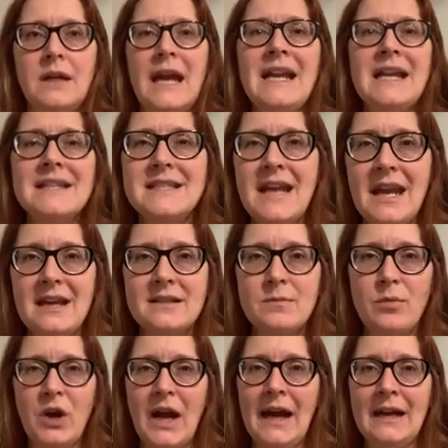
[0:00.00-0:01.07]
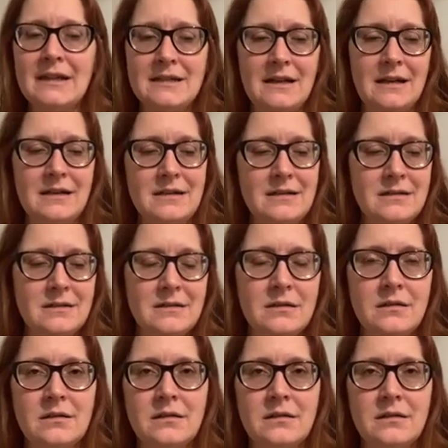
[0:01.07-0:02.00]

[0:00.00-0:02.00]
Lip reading: And it takes practice.